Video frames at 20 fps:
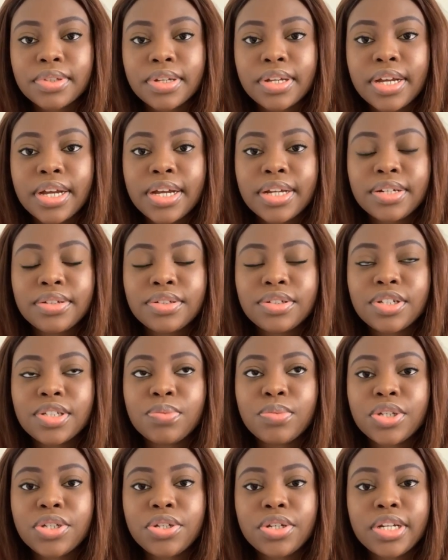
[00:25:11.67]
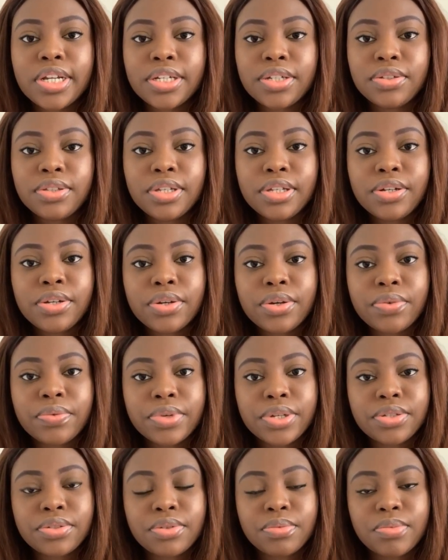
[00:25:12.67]
and just make sure like you tailor your
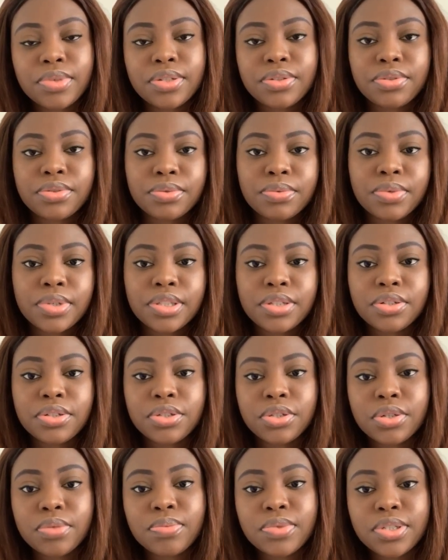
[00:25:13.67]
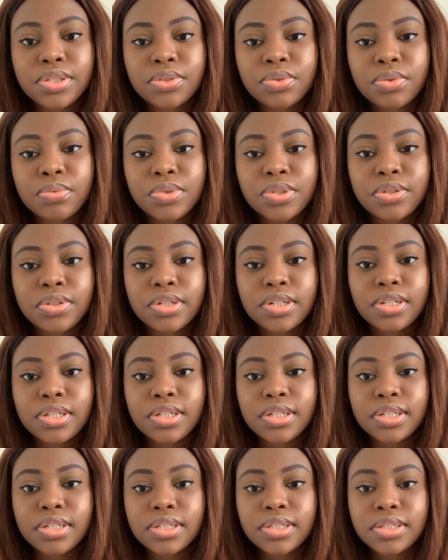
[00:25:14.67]
resume to what the job description
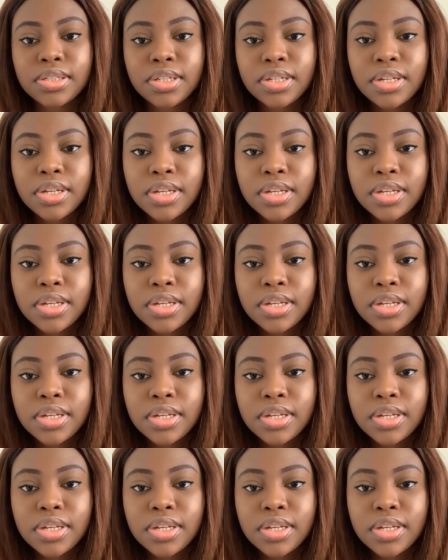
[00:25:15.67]
is.